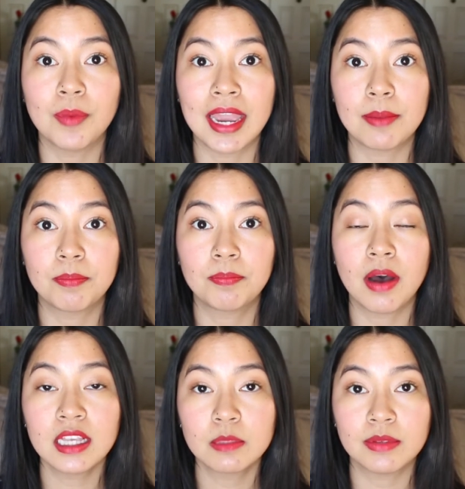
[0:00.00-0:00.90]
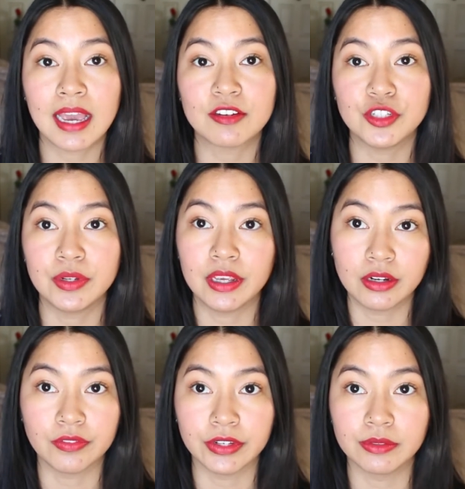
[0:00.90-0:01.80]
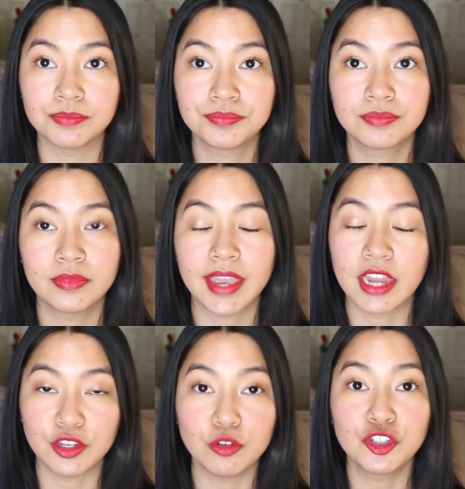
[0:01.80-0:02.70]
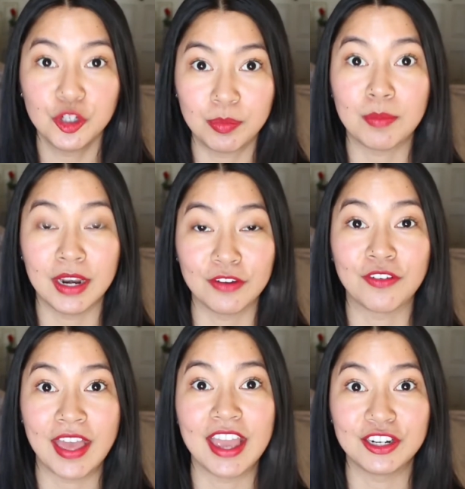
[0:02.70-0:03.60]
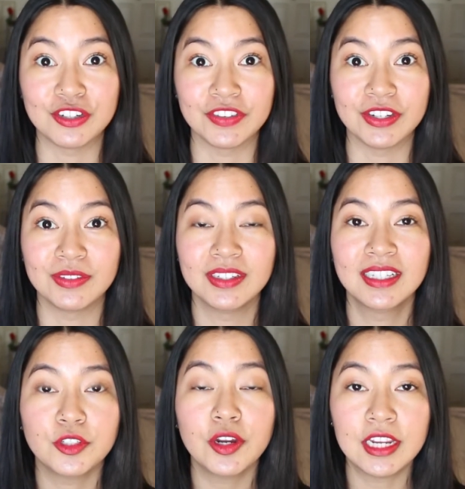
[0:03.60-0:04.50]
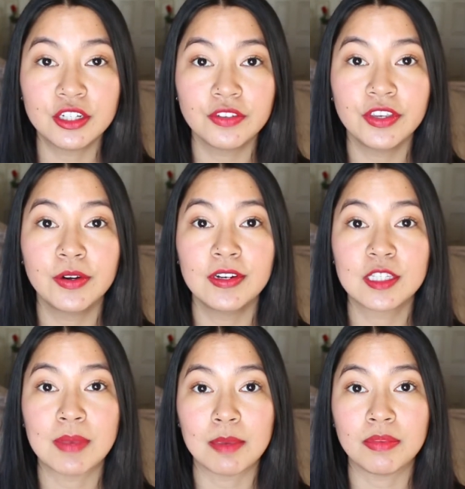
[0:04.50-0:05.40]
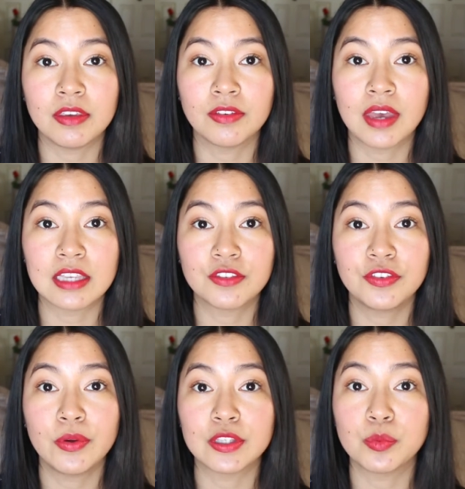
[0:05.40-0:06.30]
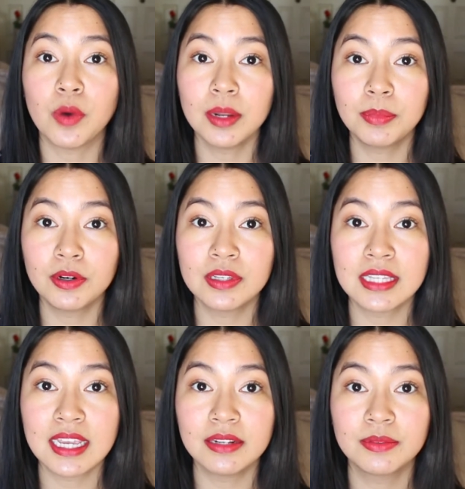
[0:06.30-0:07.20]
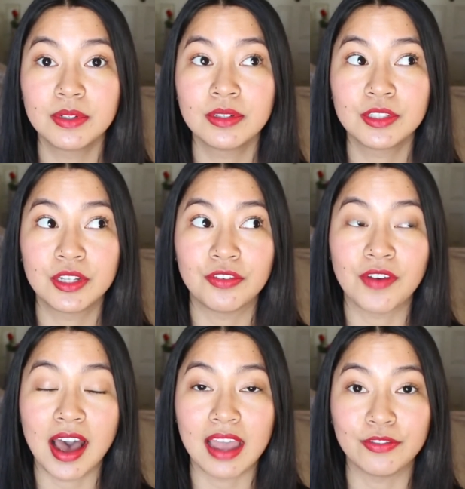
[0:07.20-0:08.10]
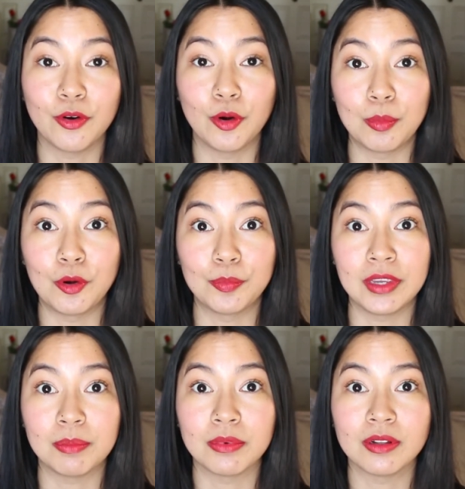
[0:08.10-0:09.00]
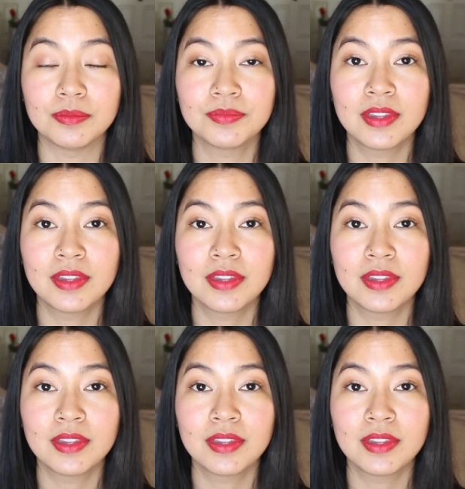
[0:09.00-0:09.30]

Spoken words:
might possibly have to do an interview, and you should prepare for that interview. Your interviewers might be as few as 1 person to 5 or more people.